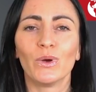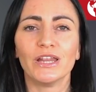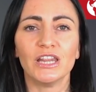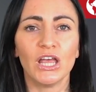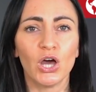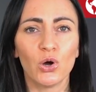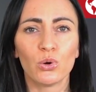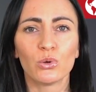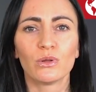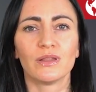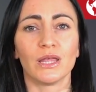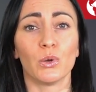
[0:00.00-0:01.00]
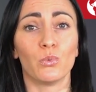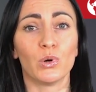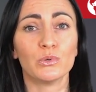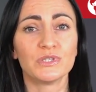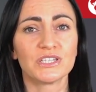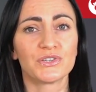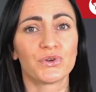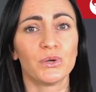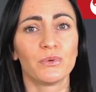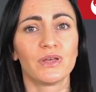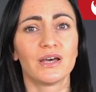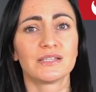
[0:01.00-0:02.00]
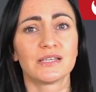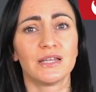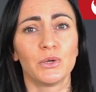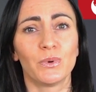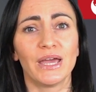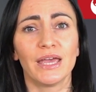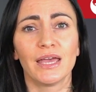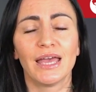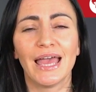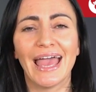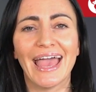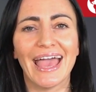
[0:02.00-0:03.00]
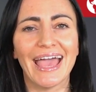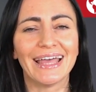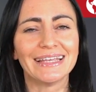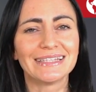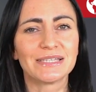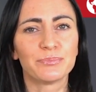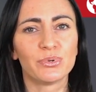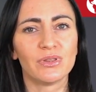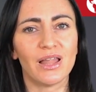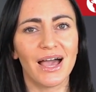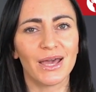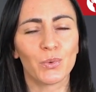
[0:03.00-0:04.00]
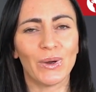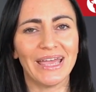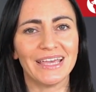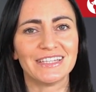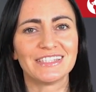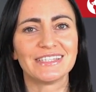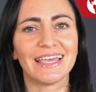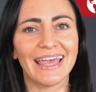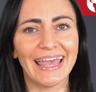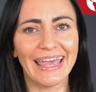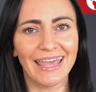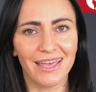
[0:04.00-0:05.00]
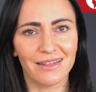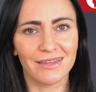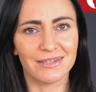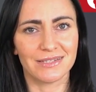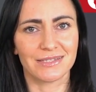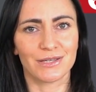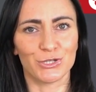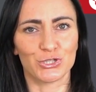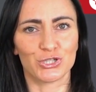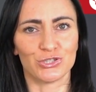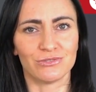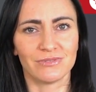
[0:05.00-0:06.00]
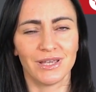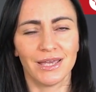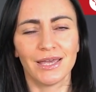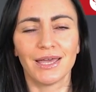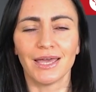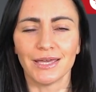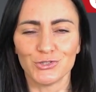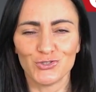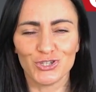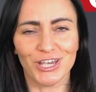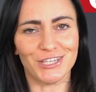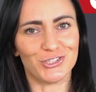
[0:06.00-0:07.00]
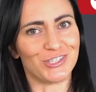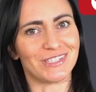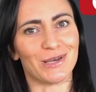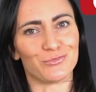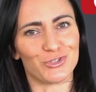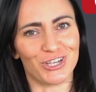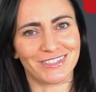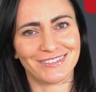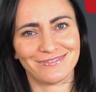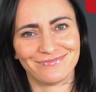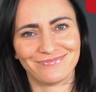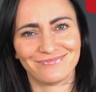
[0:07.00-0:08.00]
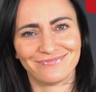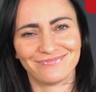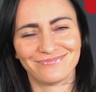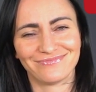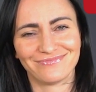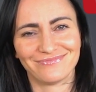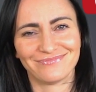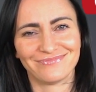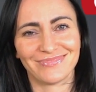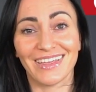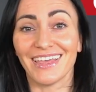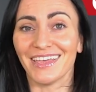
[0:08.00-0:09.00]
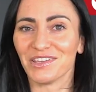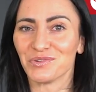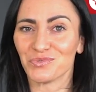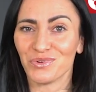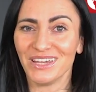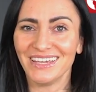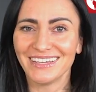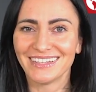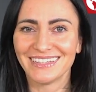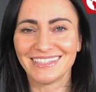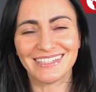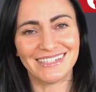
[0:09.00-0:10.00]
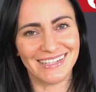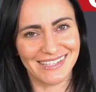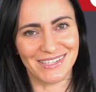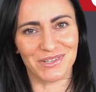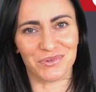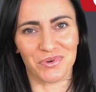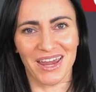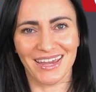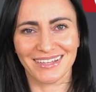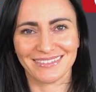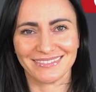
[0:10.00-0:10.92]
we know they won't agree with us anyway, and it's a polite way to end the discussion and change the subject. Agree to disagree.